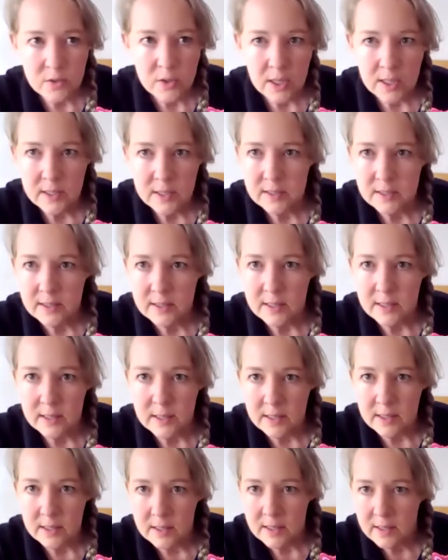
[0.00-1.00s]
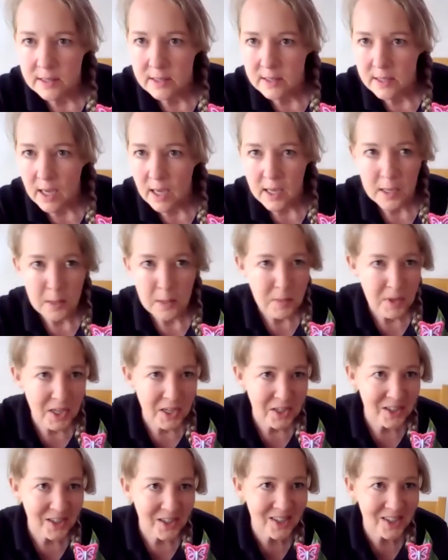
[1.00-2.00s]
tried to see the time
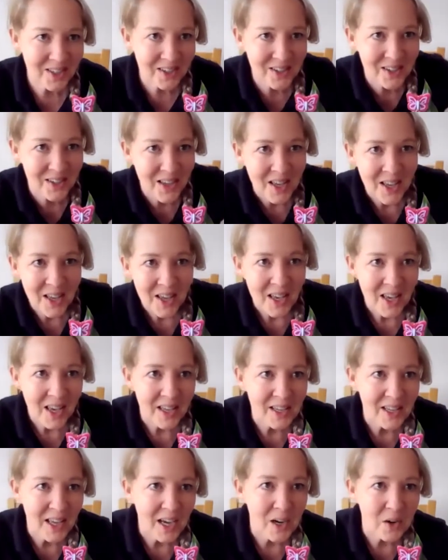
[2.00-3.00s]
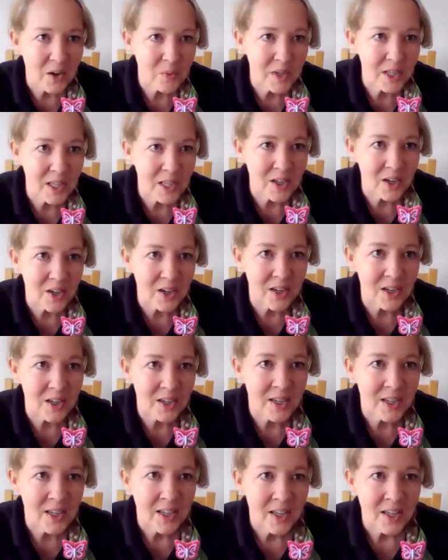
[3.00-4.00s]
here and how we
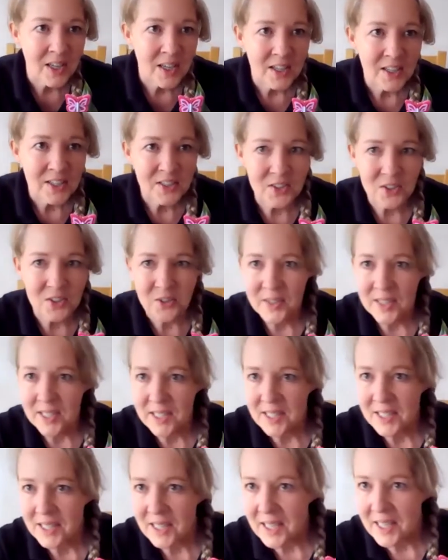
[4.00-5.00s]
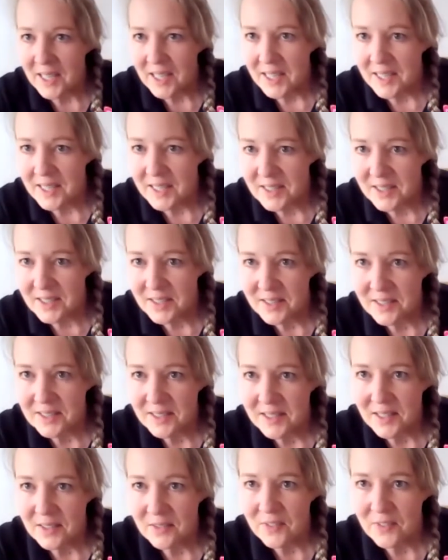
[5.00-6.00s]
are doing, and
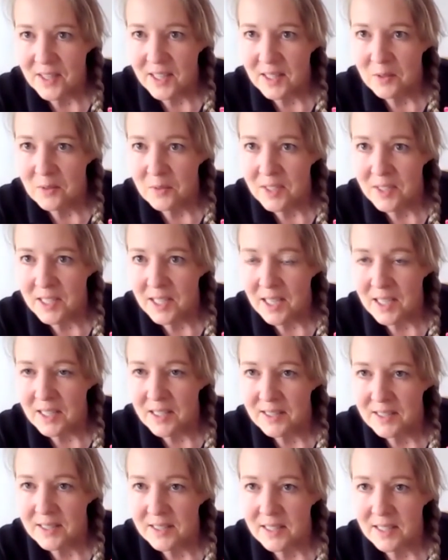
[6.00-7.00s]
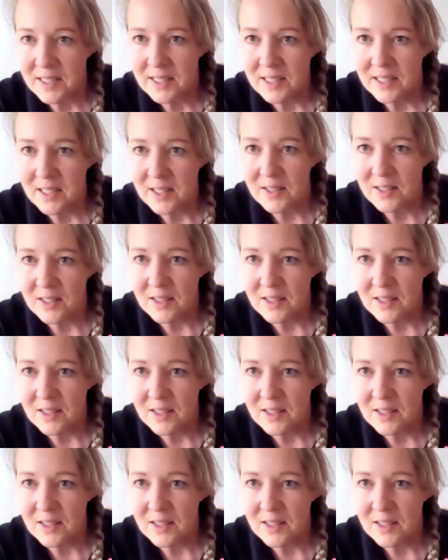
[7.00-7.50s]
just if anyone has any